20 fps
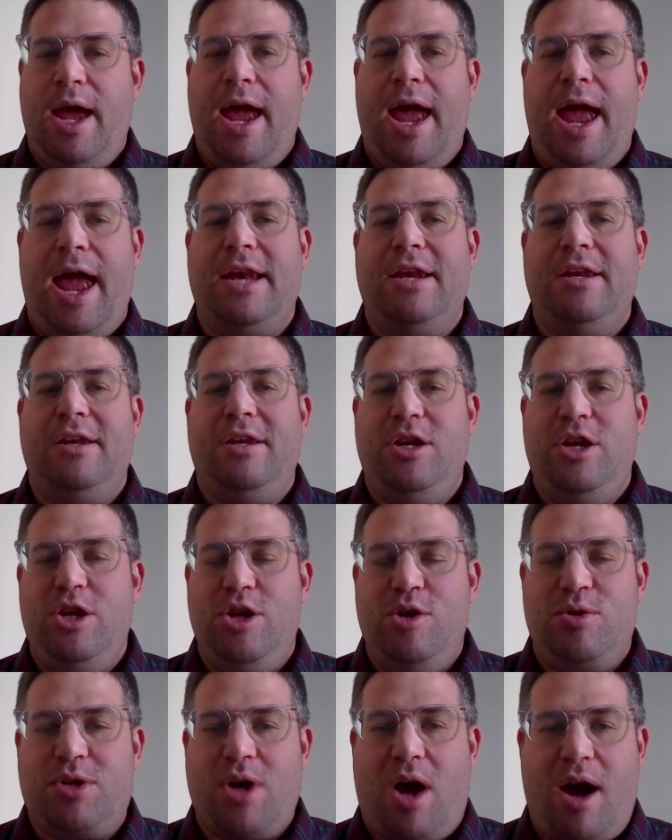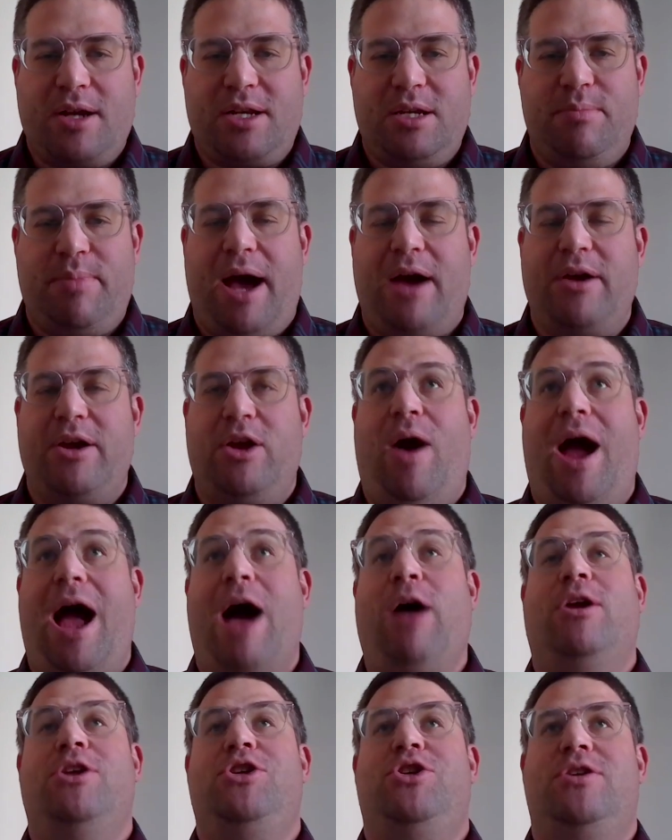And you talked about,
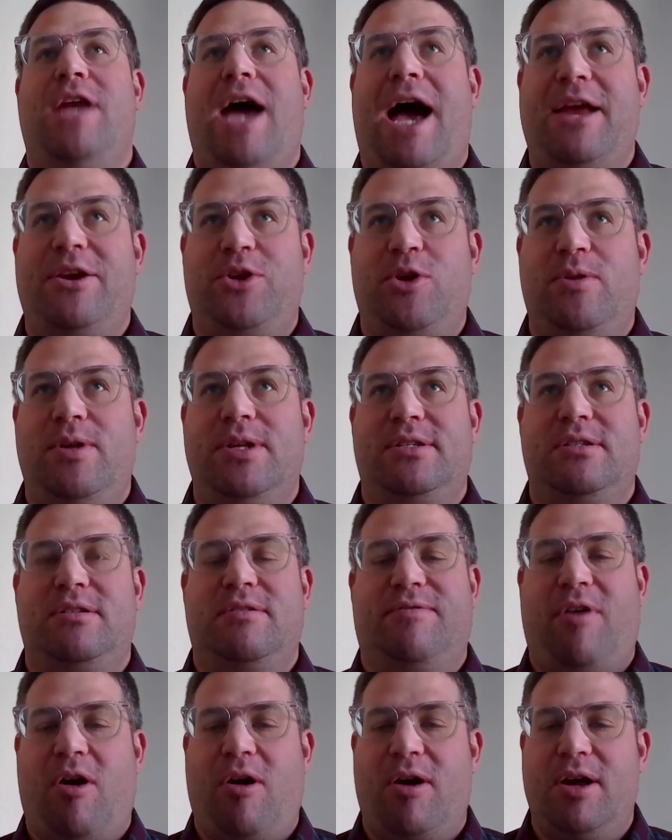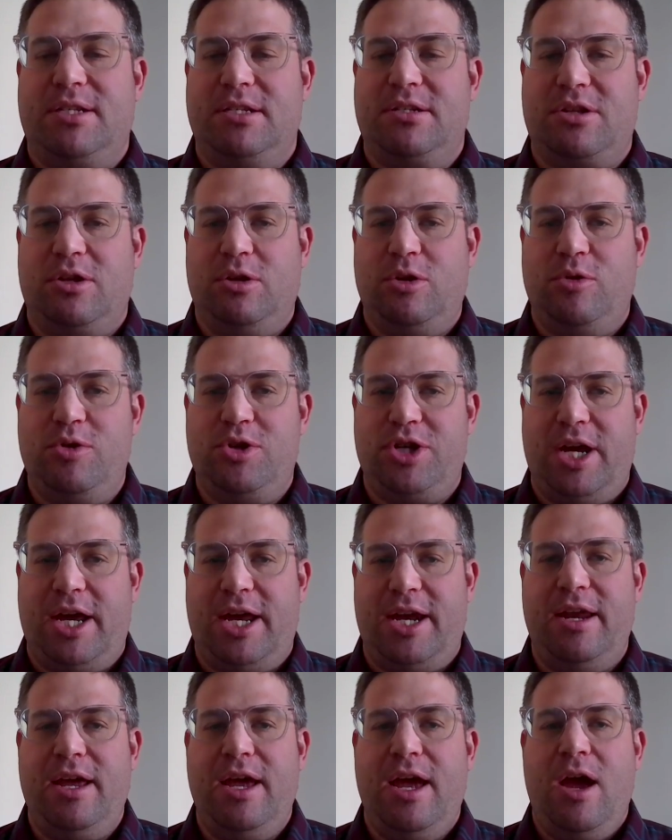how could you not do this as far as a
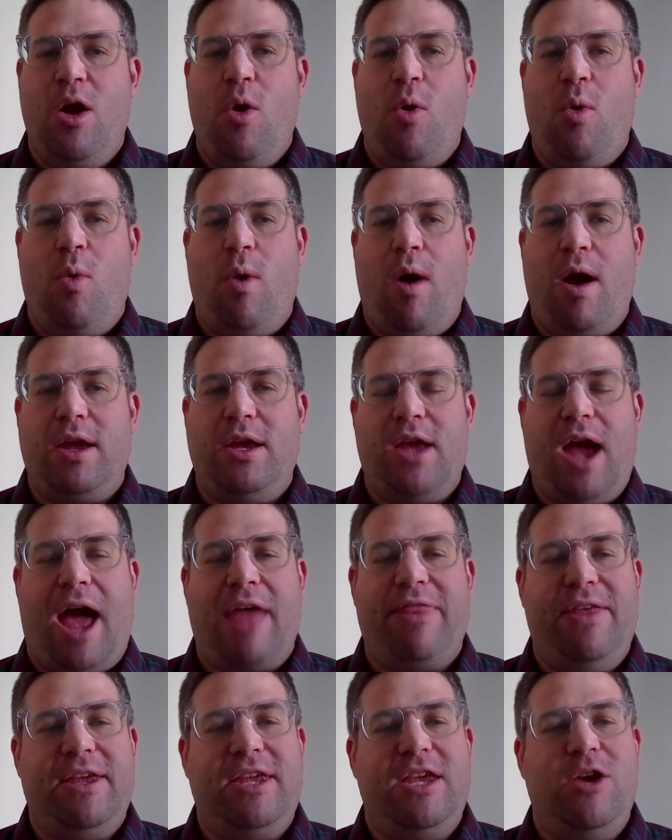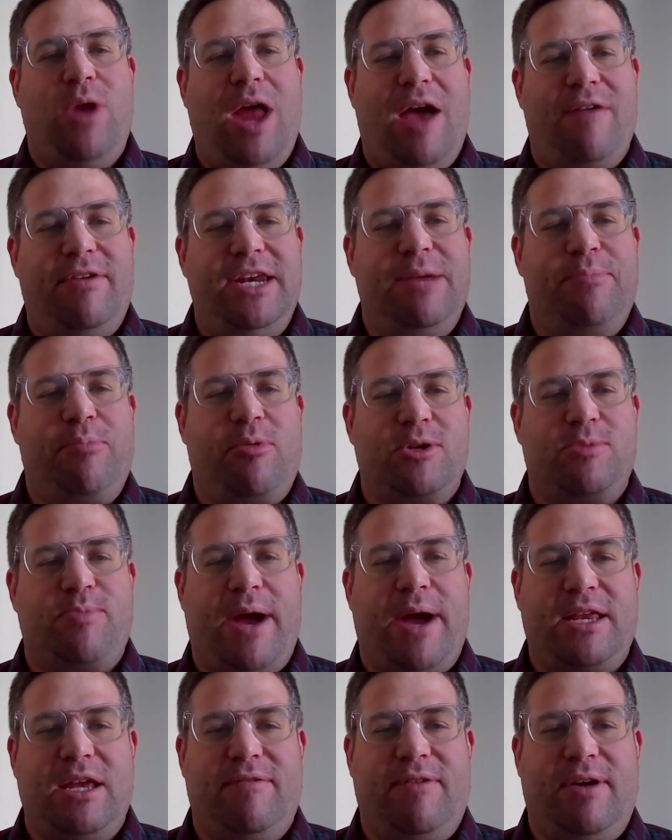solution? I think you would have a neat
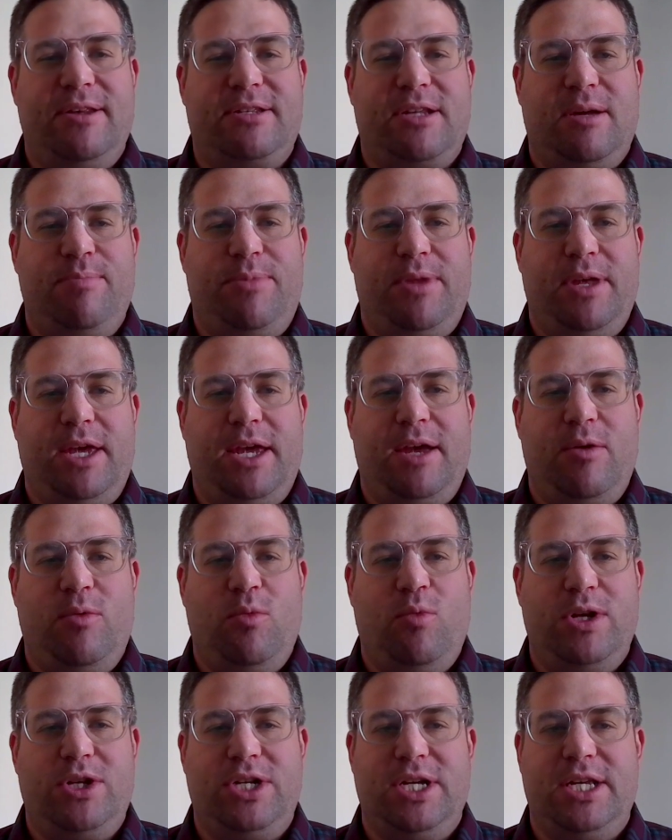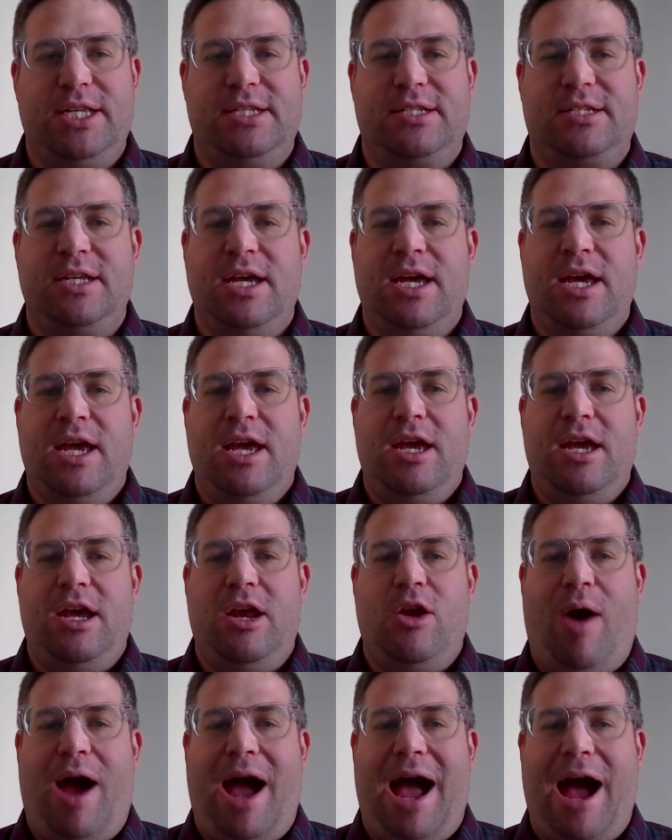perspective on something, which is,
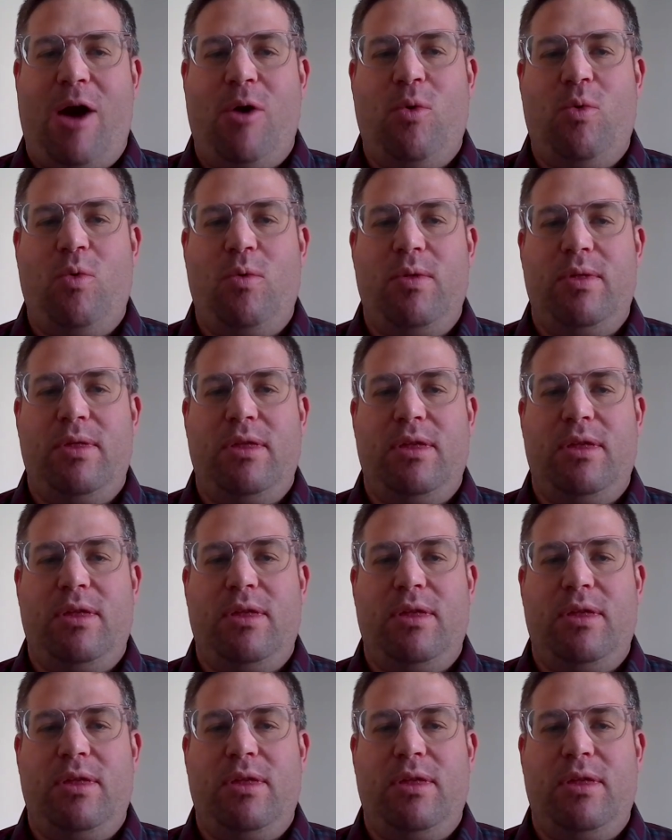how